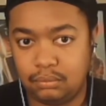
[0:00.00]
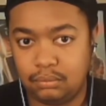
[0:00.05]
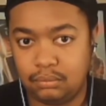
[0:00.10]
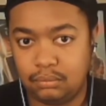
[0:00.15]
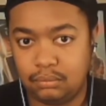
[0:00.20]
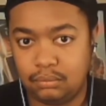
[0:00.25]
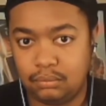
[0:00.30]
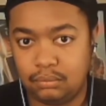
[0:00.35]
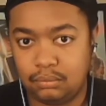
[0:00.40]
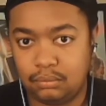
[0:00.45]

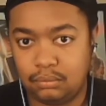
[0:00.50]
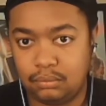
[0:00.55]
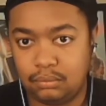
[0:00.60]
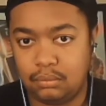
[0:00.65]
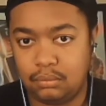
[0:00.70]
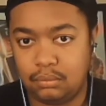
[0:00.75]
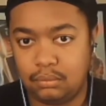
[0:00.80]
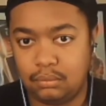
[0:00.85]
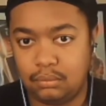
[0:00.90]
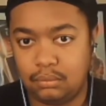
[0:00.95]

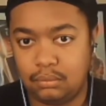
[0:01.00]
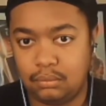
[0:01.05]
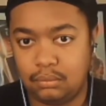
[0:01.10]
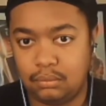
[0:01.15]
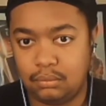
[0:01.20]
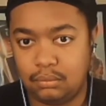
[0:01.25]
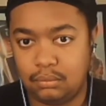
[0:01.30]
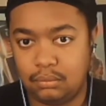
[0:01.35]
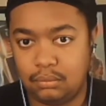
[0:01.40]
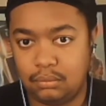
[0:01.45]

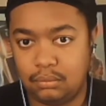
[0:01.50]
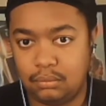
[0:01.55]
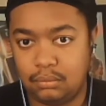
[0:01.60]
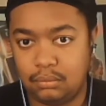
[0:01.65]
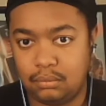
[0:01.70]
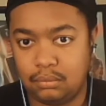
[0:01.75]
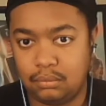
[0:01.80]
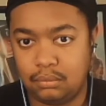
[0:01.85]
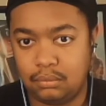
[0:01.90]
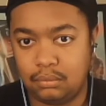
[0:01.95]

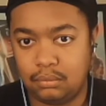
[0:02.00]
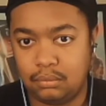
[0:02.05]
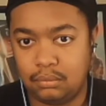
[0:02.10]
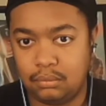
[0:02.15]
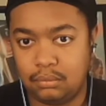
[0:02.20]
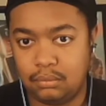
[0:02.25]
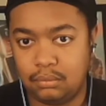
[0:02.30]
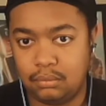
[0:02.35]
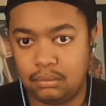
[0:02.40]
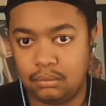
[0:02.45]

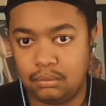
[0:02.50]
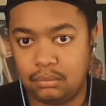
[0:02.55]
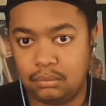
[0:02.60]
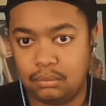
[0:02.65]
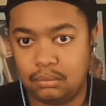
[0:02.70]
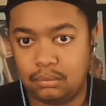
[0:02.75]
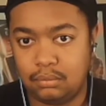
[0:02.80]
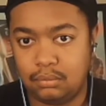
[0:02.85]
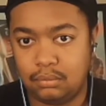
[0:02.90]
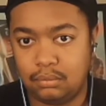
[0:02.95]

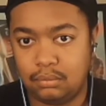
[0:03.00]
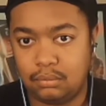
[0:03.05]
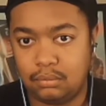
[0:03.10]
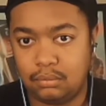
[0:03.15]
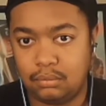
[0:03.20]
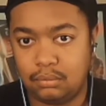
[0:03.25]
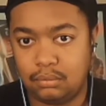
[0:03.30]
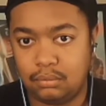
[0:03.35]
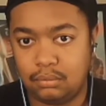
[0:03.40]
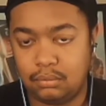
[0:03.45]

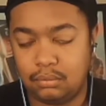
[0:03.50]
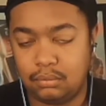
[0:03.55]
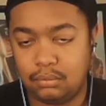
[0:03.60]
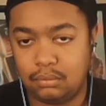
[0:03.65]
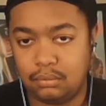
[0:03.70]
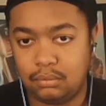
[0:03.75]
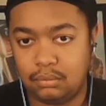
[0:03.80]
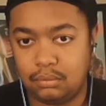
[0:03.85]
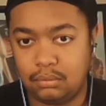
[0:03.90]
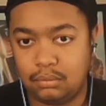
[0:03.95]

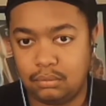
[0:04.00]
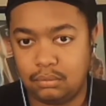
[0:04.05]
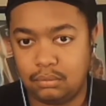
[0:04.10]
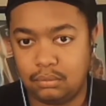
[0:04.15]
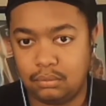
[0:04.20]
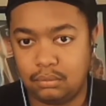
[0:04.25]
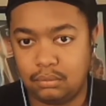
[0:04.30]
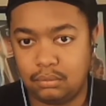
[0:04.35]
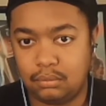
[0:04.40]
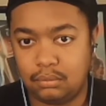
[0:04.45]

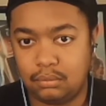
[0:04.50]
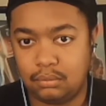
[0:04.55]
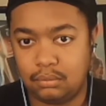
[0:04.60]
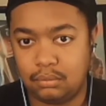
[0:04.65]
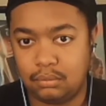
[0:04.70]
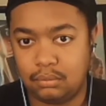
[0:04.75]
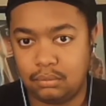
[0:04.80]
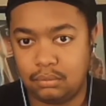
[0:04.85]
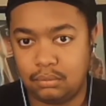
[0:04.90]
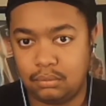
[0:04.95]

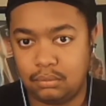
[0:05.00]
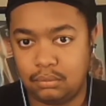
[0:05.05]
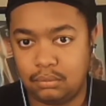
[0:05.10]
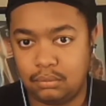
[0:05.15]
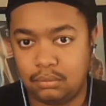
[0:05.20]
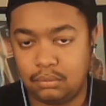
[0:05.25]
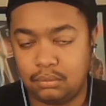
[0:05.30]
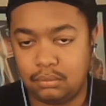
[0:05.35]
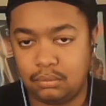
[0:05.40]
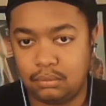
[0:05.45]

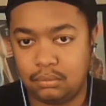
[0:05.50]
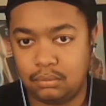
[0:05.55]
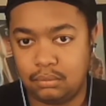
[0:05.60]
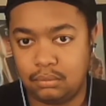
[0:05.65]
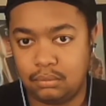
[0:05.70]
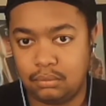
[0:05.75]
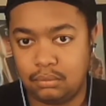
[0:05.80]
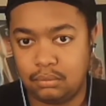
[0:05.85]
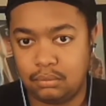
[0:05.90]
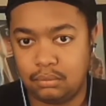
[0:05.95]

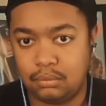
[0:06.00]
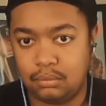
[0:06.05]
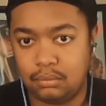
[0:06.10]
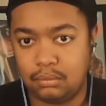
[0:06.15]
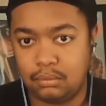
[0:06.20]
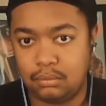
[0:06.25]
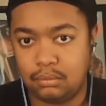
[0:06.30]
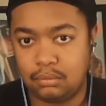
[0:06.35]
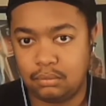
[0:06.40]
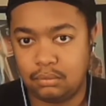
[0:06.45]

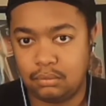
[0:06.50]
[no speech]